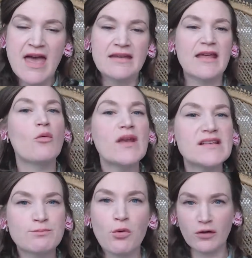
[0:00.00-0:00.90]
Now, when it's
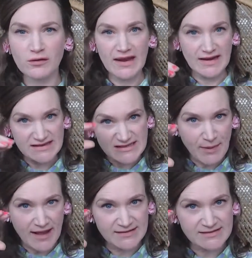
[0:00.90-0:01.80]
boiled, it
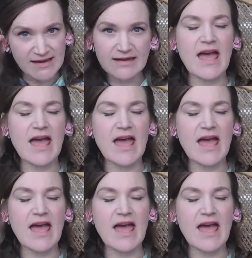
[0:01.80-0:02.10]
expands it